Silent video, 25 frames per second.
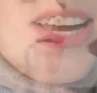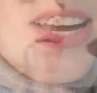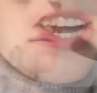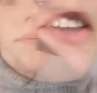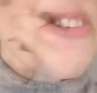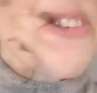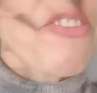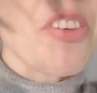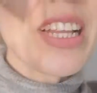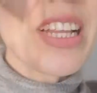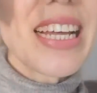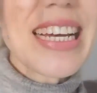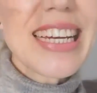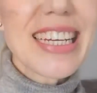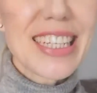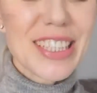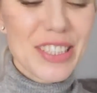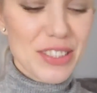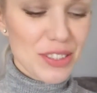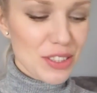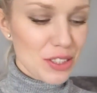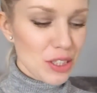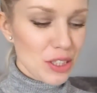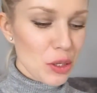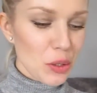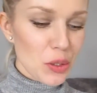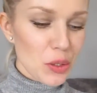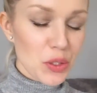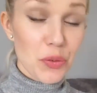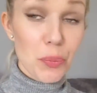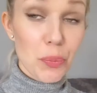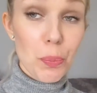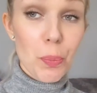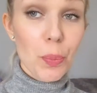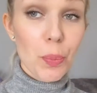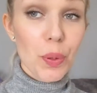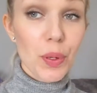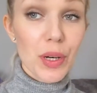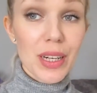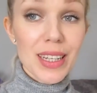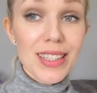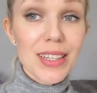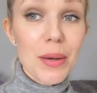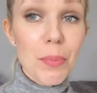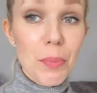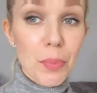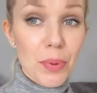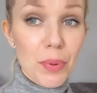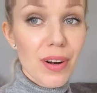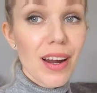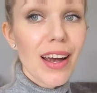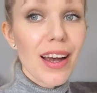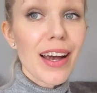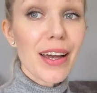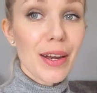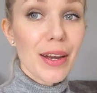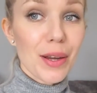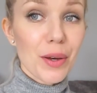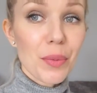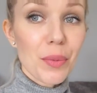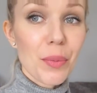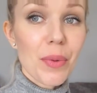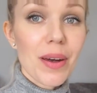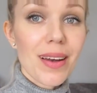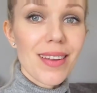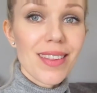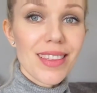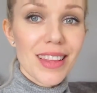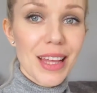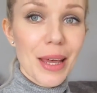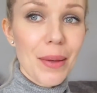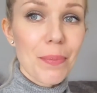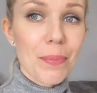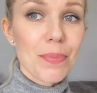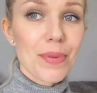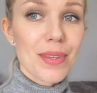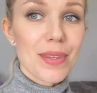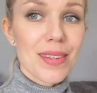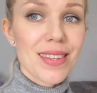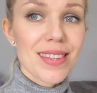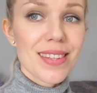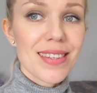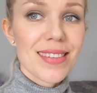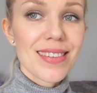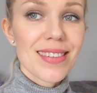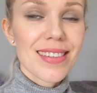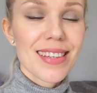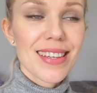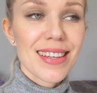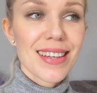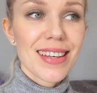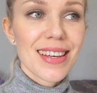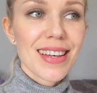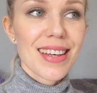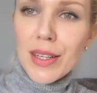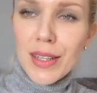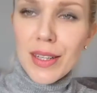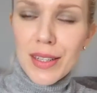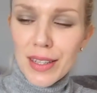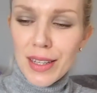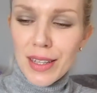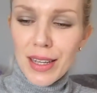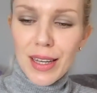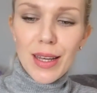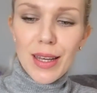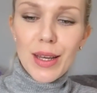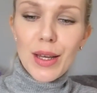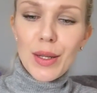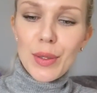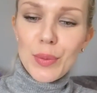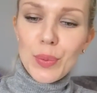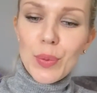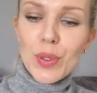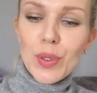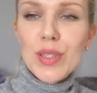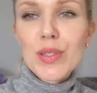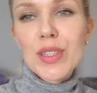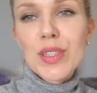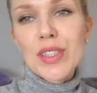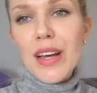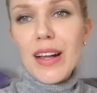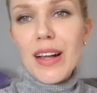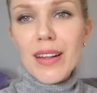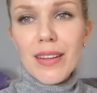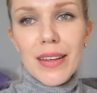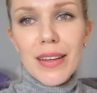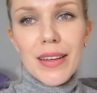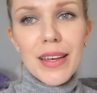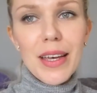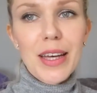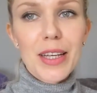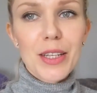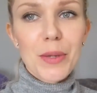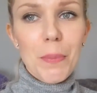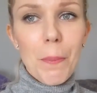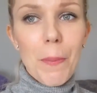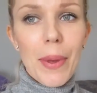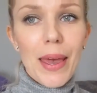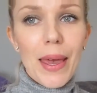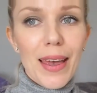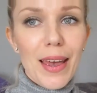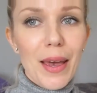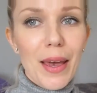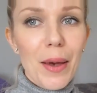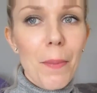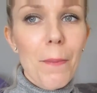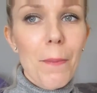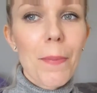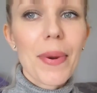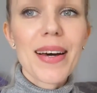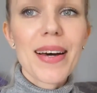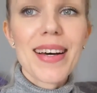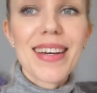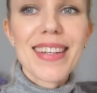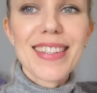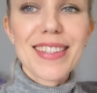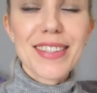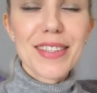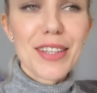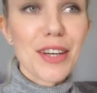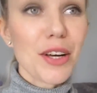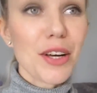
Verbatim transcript: I feel like it looks pretty bright on my lips. It was delicate pink, but